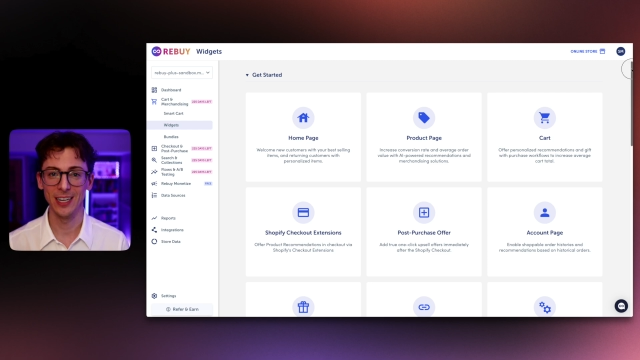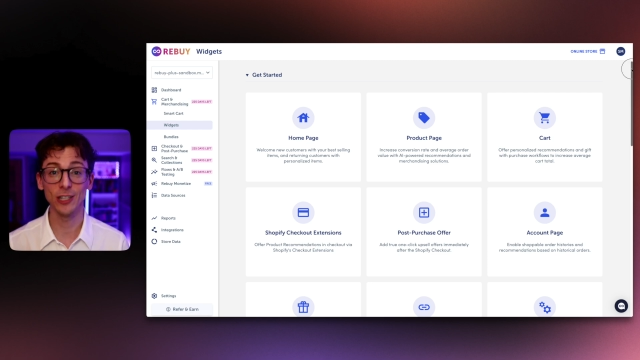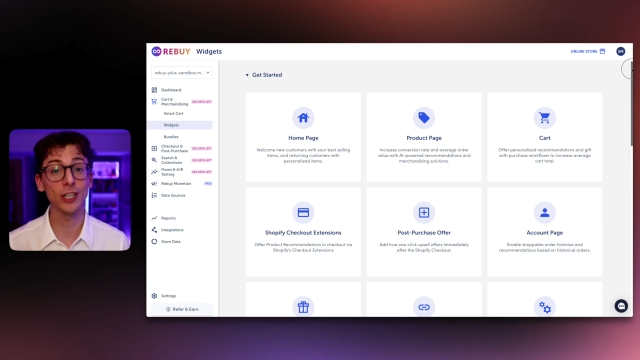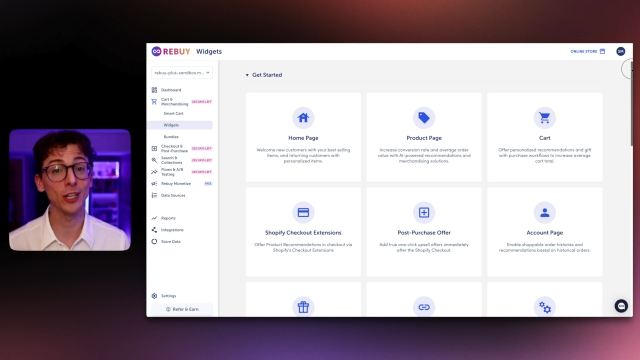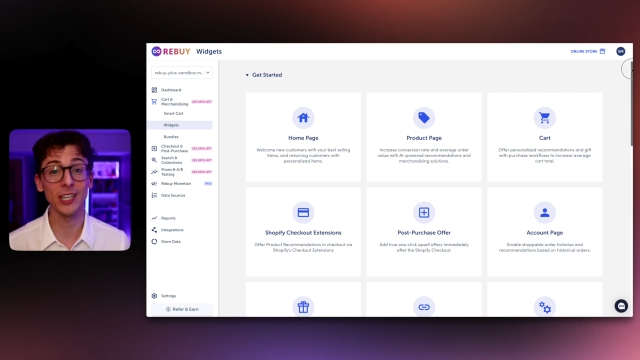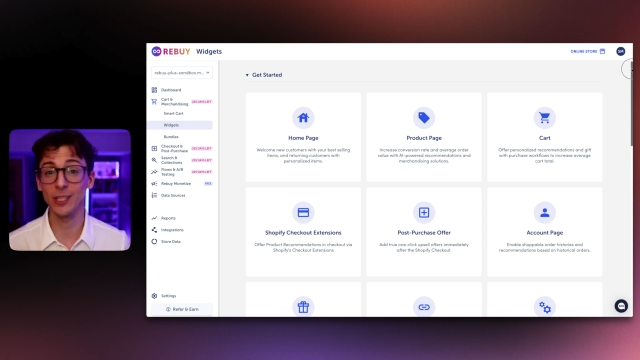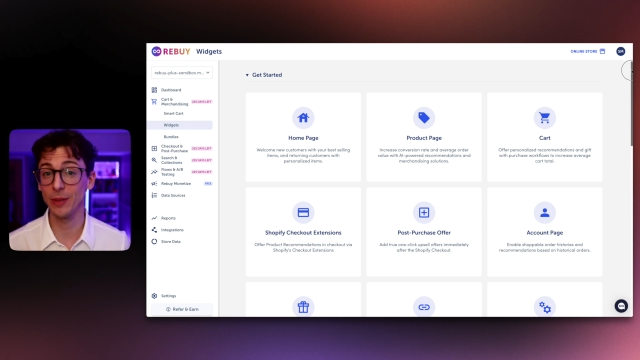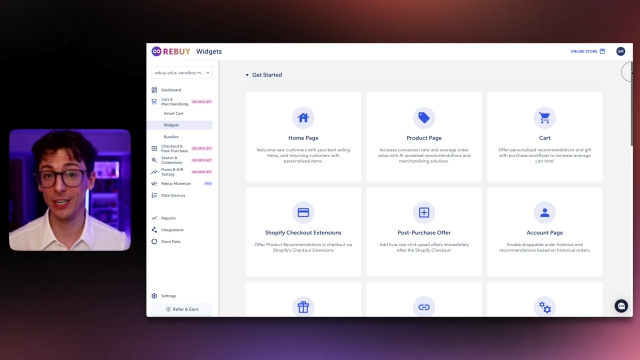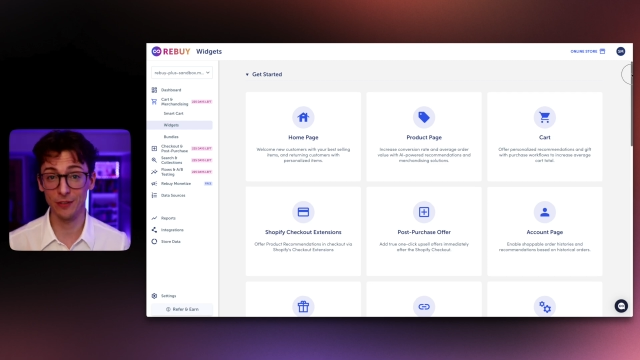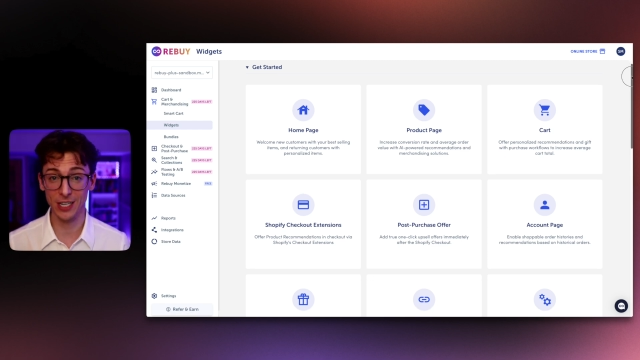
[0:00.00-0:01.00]
Here's a look at some of the
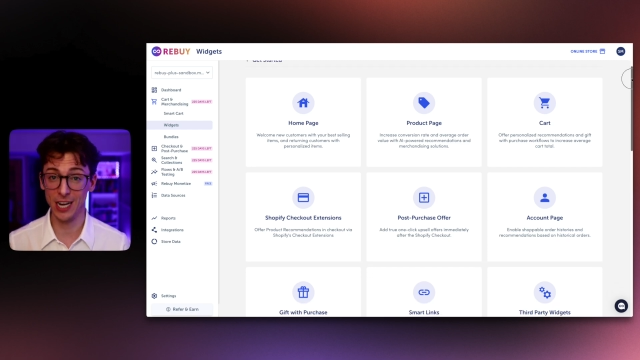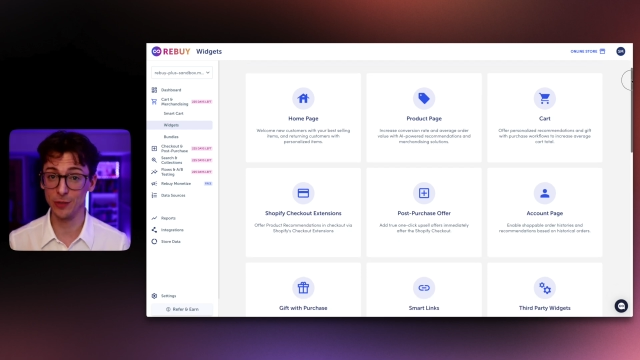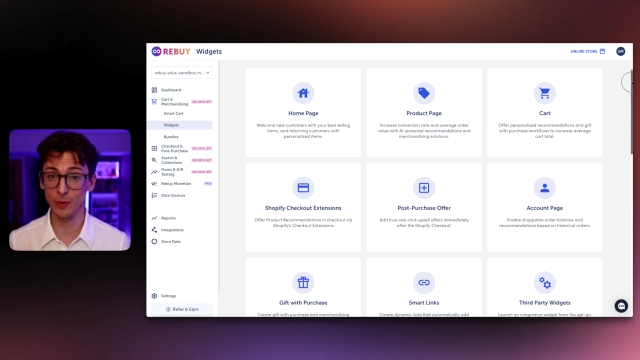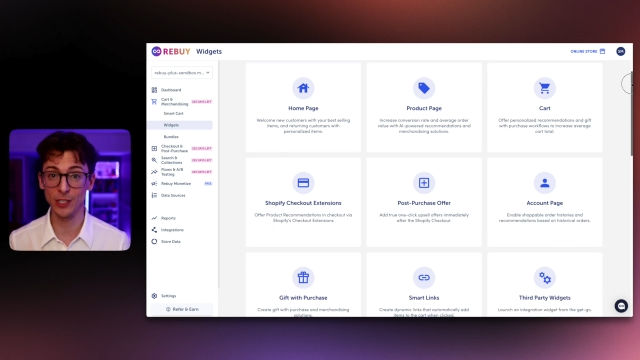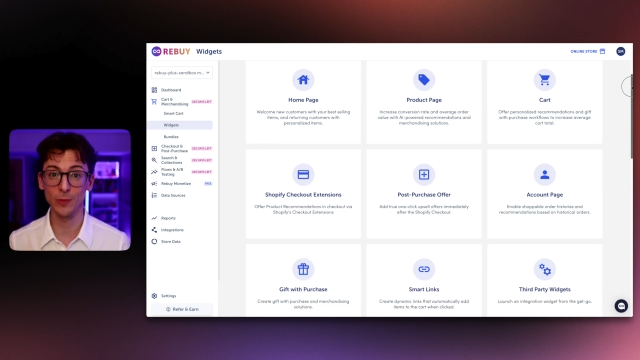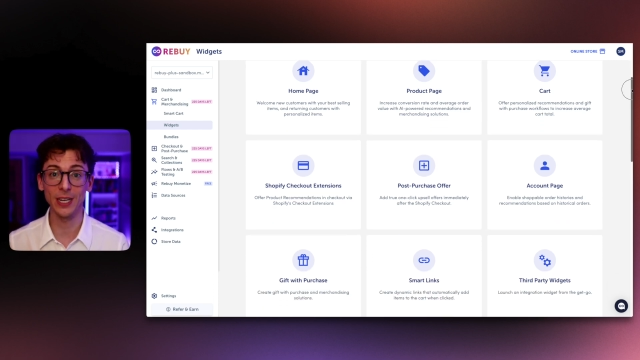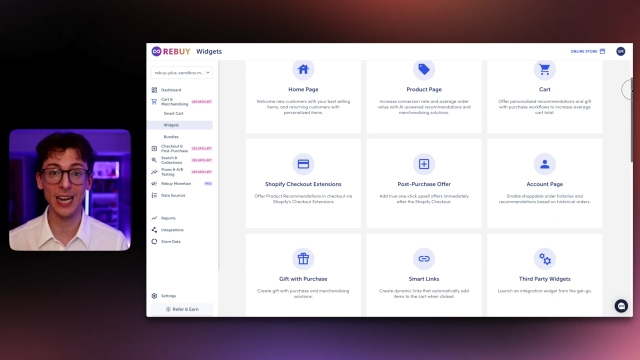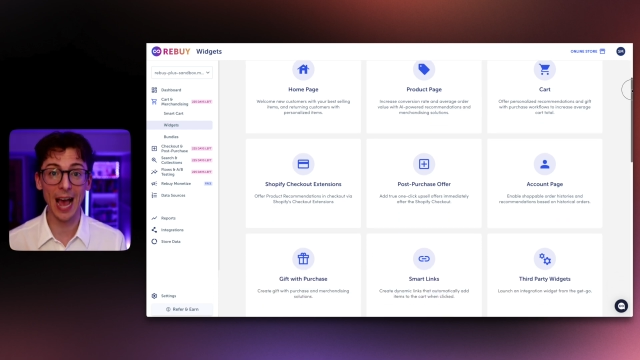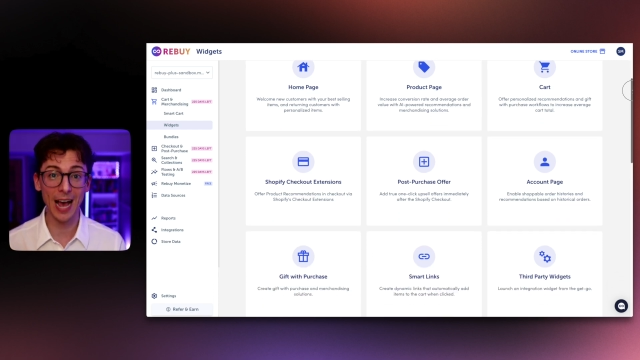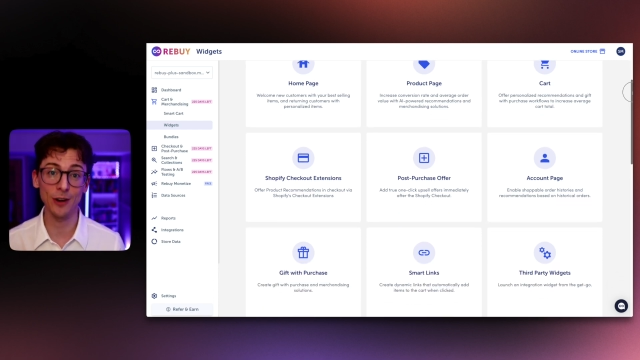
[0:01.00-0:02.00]
different touch points we can
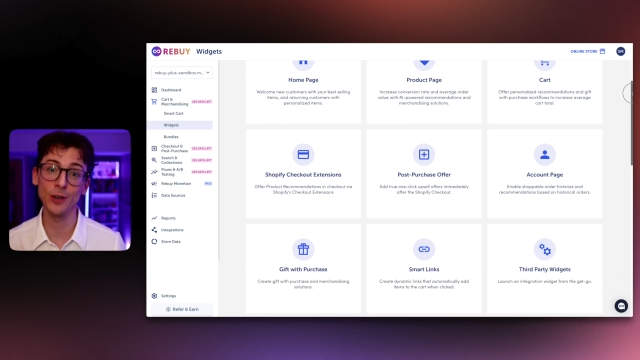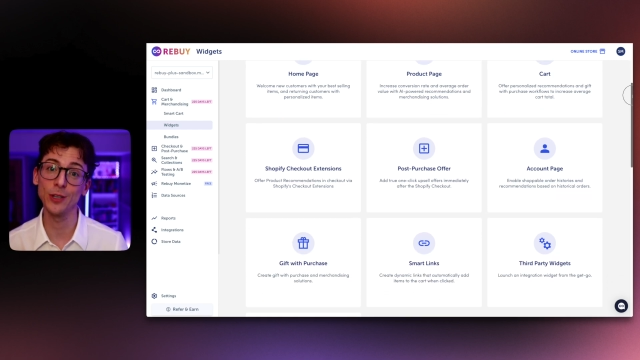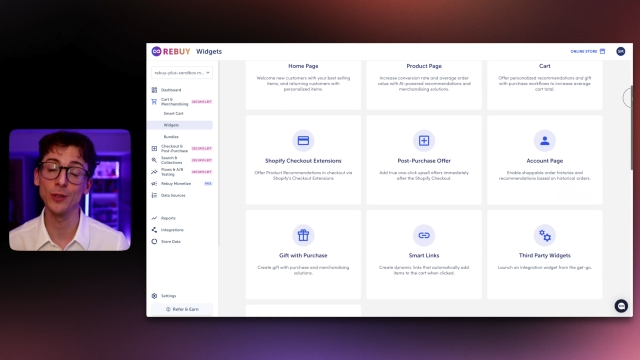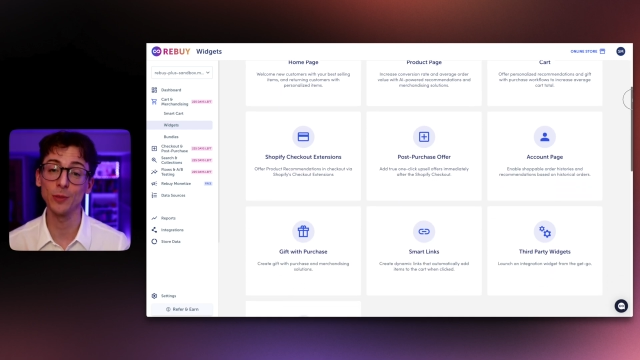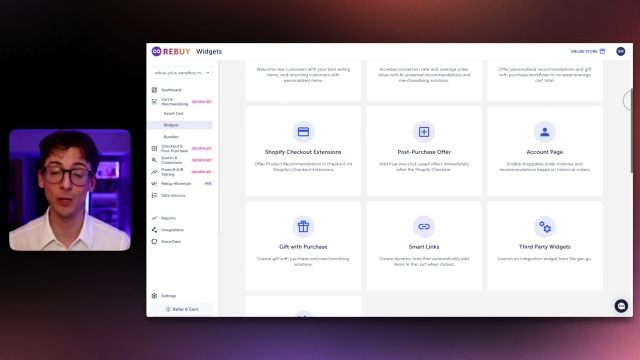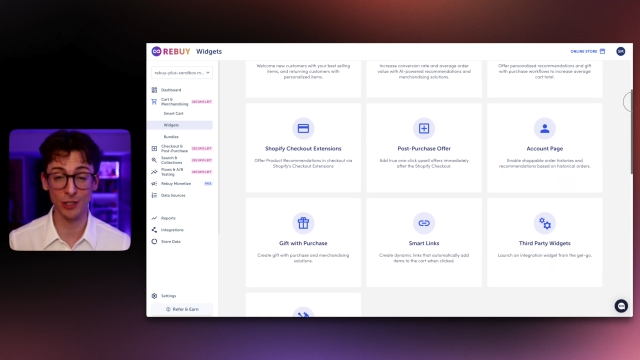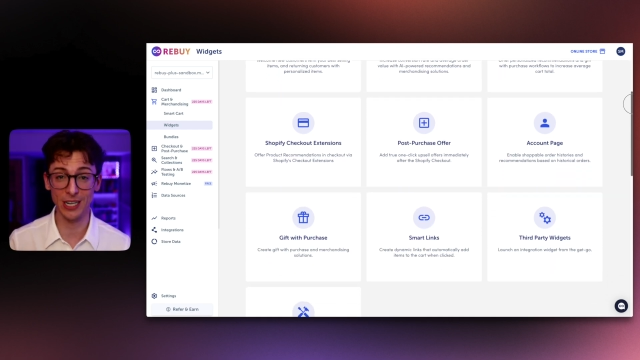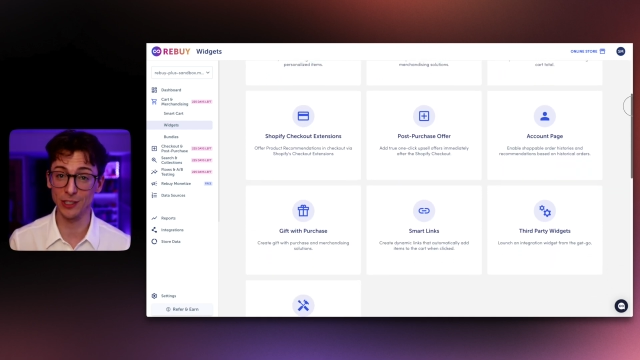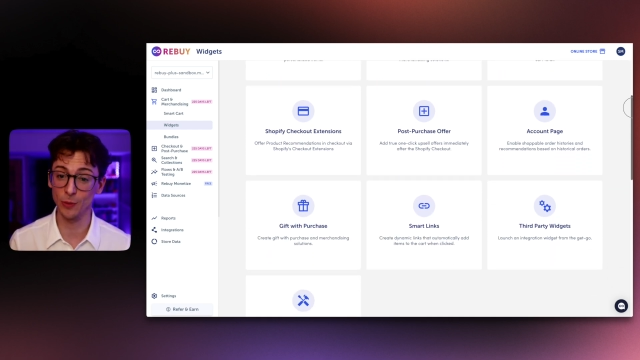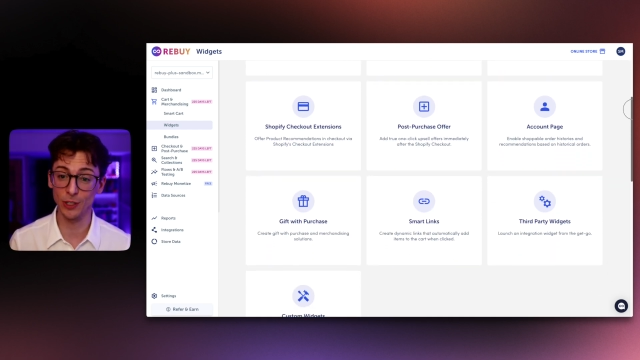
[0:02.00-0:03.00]
add or use
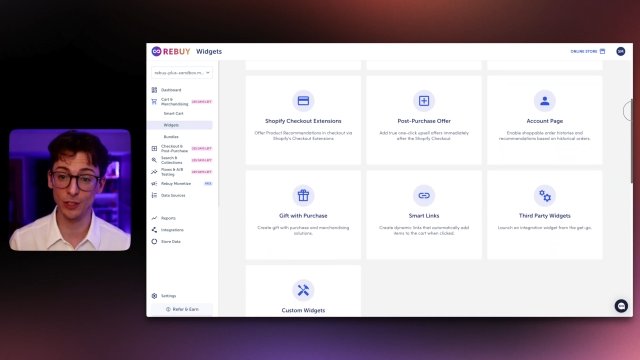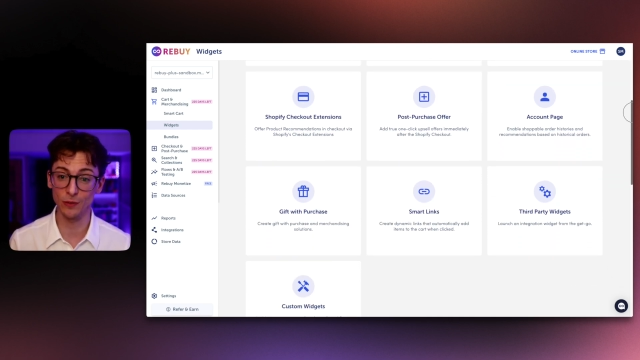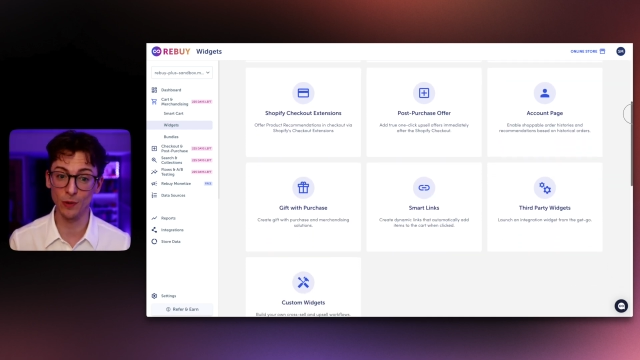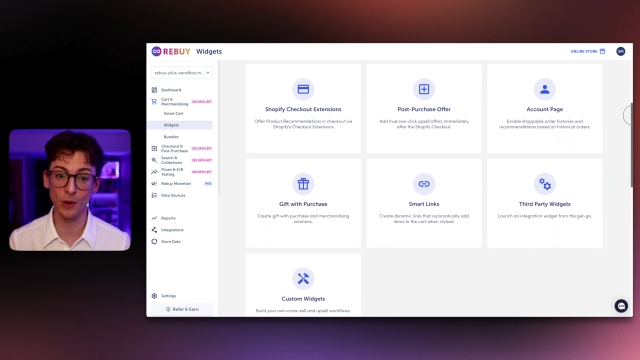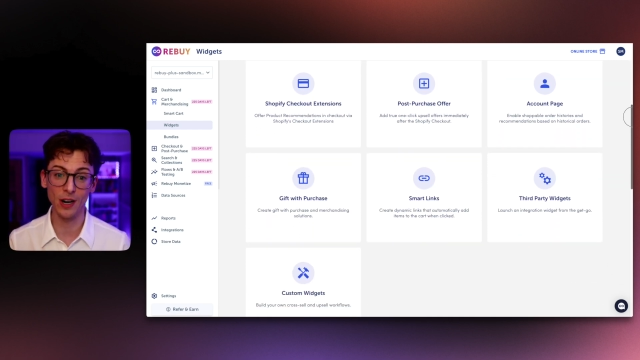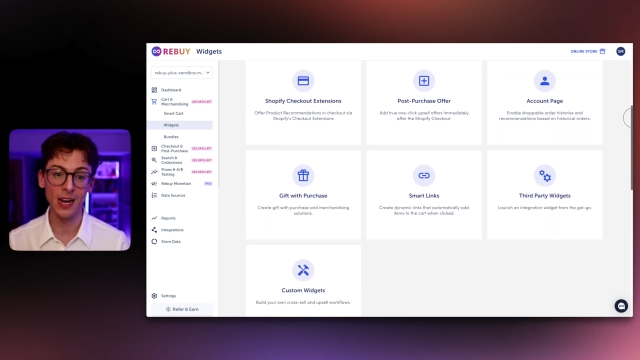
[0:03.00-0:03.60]
merchandising widgets for.